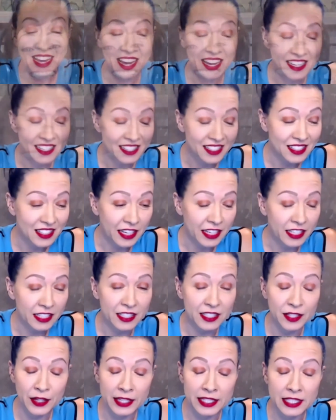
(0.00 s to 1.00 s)
Yes.
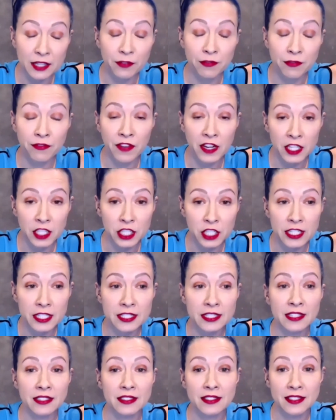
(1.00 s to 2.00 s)
It's a
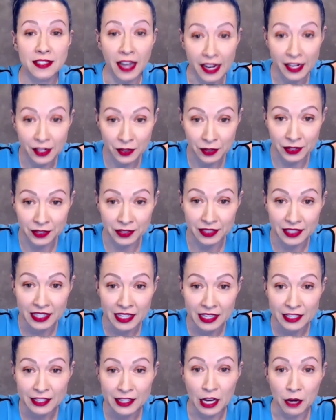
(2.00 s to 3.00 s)
vicious cycle
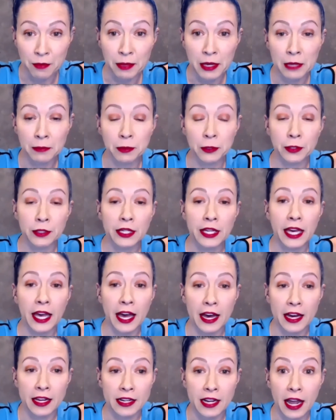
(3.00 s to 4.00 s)
that people
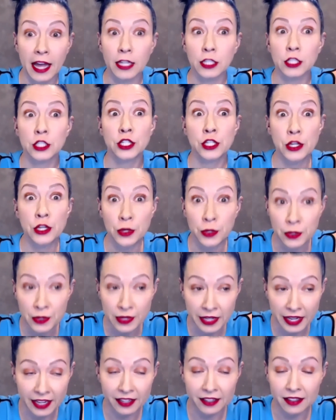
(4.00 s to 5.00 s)
can and do
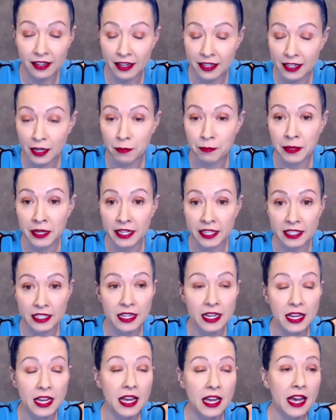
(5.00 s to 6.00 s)
get caught up
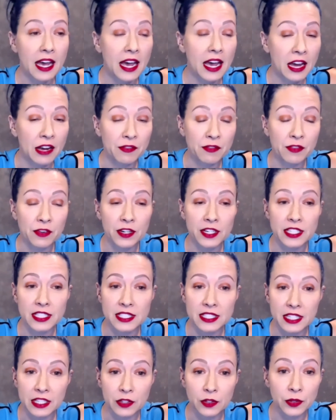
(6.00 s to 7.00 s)
in every
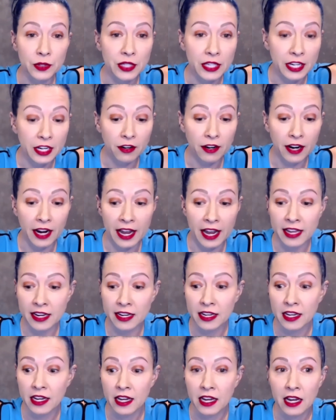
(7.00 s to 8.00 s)
single year.
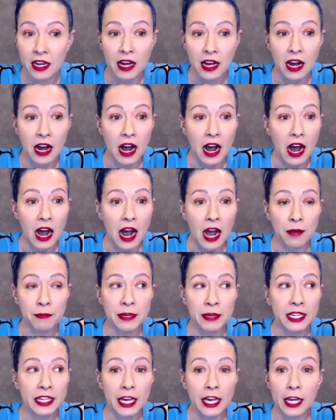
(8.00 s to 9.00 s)
And I
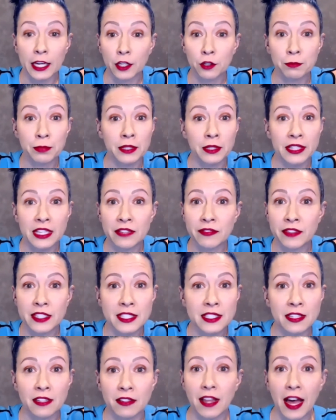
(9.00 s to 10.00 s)
mean, can you believe
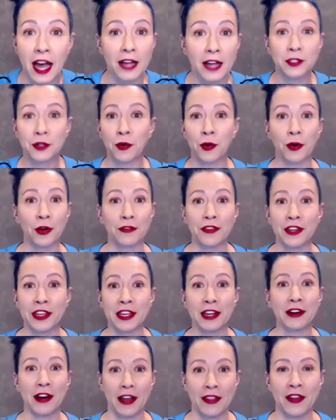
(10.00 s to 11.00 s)
it's the last quarter of the
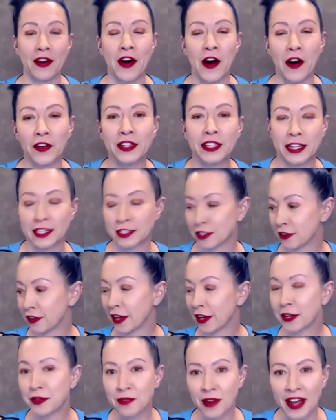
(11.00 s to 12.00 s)
year and the holidays are
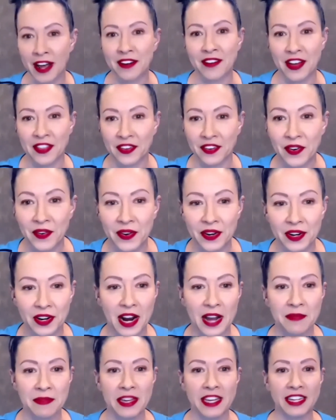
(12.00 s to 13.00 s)
like right around the corner?
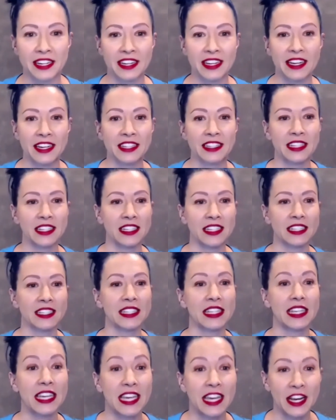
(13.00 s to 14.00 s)
I mean, it
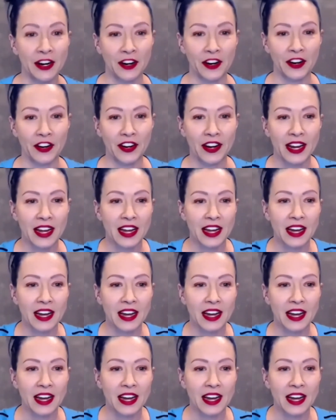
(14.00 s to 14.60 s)
is here.